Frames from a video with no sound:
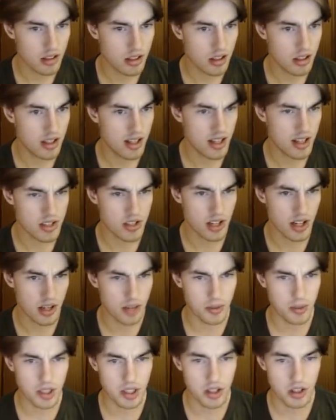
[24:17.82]
Yeah, so I
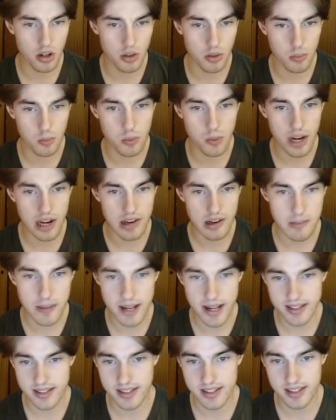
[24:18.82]
don't really know
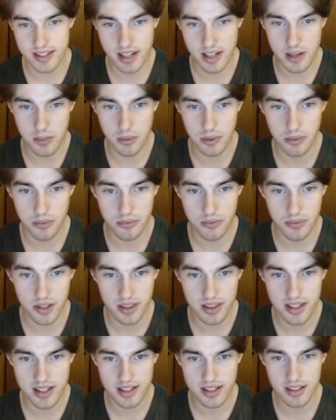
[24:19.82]
whereabouts in the city would
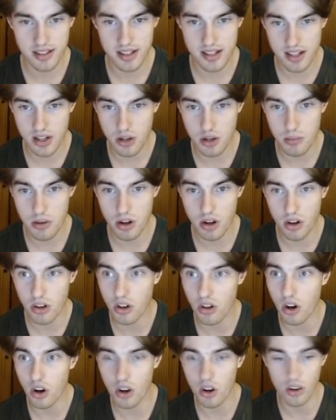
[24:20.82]
fit this. It could be Hong
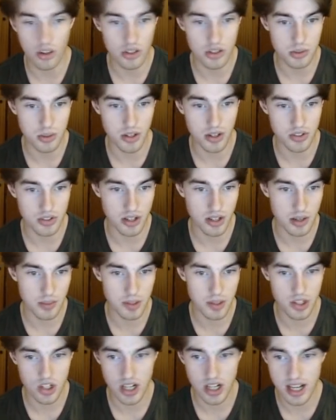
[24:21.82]
Kong as well. So I
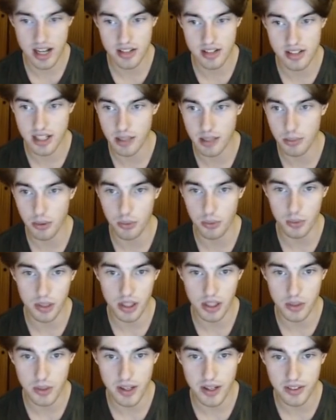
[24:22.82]
want to check out Singapore
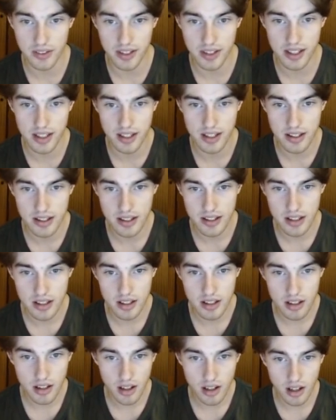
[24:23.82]
really quickly.
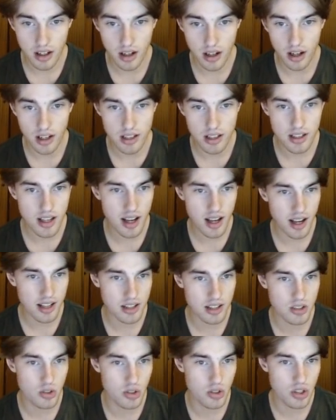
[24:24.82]
Yeah, I
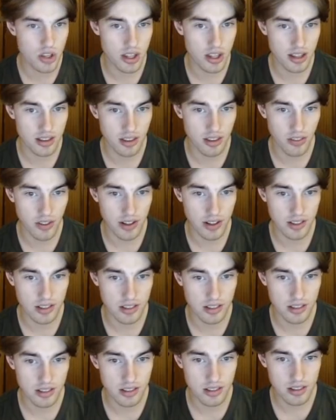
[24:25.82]
do think that like
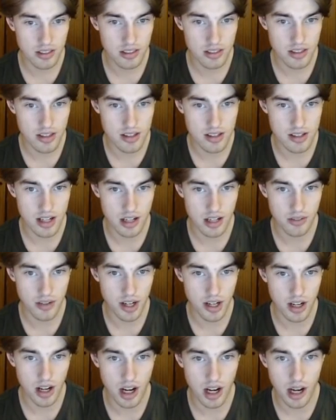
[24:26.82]
this kind of
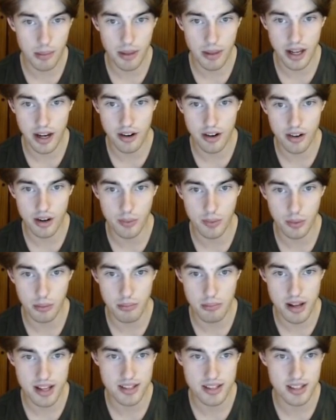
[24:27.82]
like harbor area
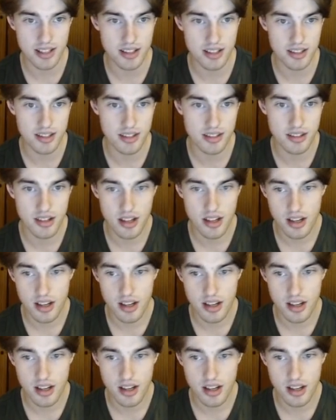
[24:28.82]
would make sense.